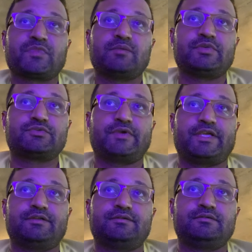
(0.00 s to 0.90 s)

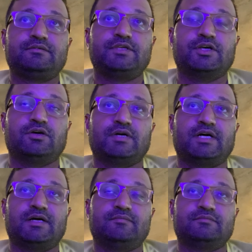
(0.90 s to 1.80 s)
between, you know,
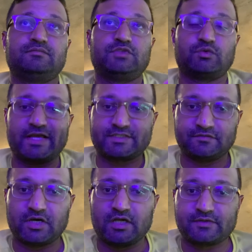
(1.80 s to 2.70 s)
um, the rest of
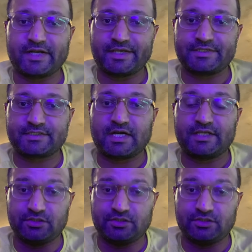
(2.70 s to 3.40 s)
God's right-hand side,